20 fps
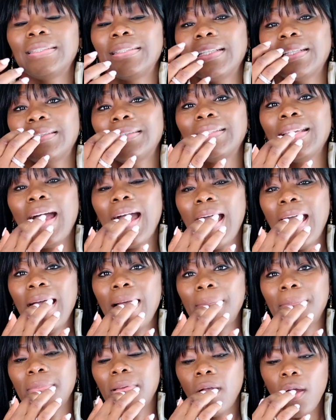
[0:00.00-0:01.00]
the
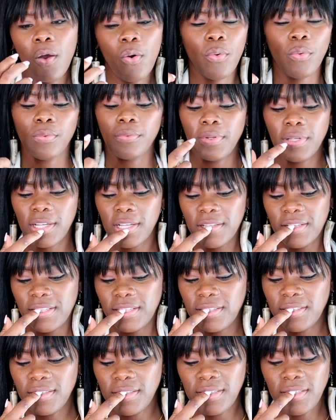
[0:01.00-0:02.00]
top, oh,
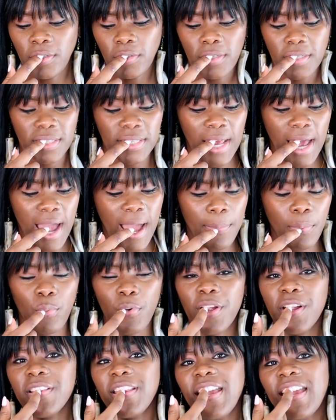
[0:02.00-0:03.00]
so the top
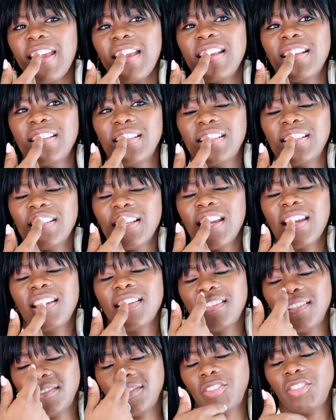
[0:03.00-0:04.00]
where they
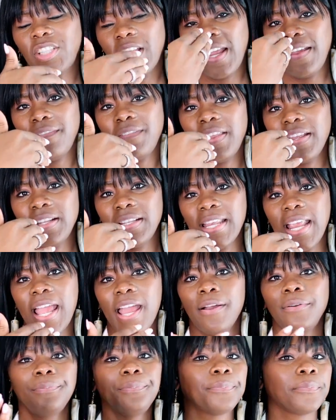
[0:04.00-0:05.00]
shaved it
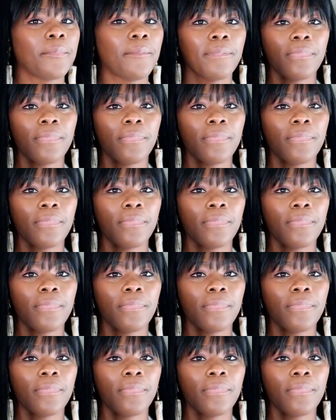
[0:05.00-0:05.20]
down,